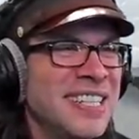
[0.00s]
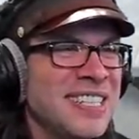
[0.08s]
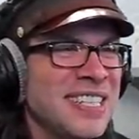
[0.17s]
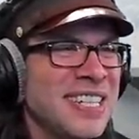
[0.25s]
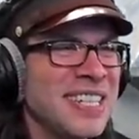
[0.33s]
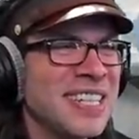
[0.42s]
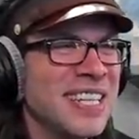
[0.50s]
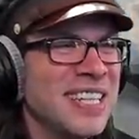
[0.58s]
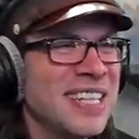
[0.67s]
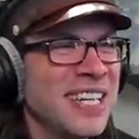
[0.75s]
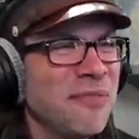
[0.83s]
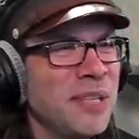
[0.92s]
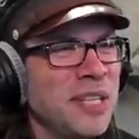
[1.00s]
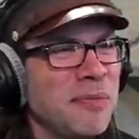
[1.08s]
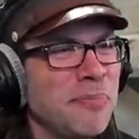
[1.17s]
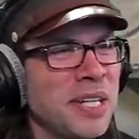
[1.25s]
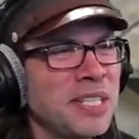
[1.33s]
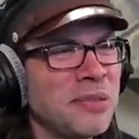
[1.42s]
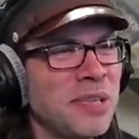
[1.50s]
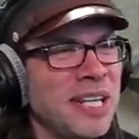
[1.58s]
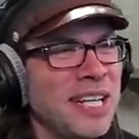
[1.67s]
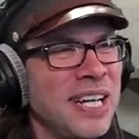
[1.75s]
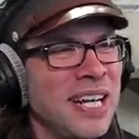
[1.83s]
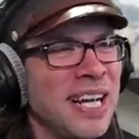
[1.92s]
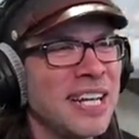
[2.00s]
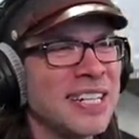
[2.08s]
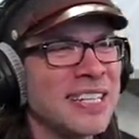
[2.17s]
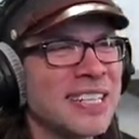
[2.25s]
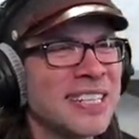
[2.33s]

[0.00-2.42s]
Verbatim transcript: He's like, they gave me the best they got.